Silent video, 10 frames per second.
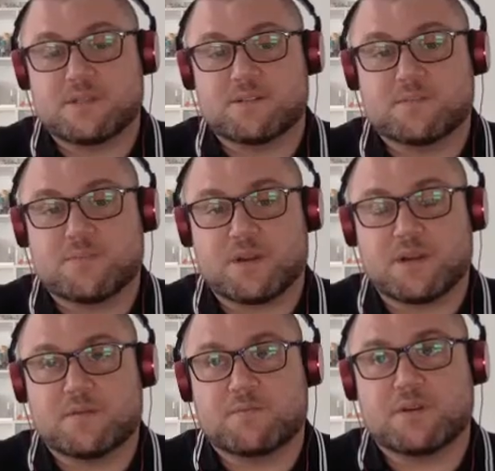to the
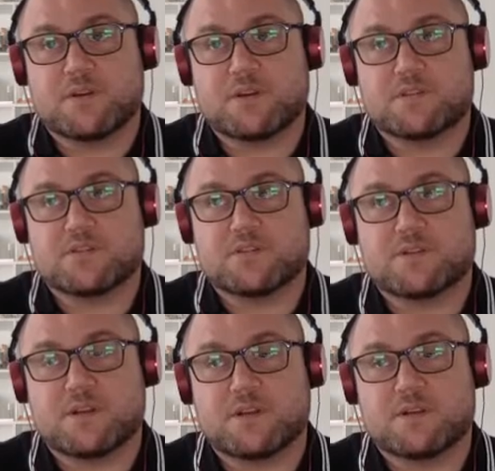Booker
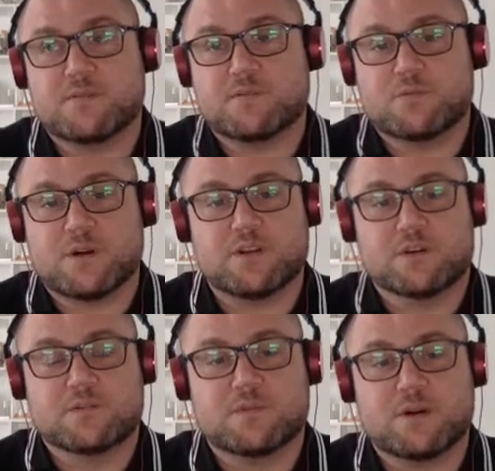because, well, why
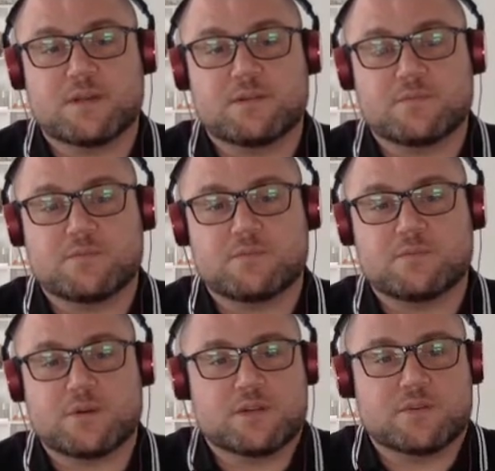not? Why not?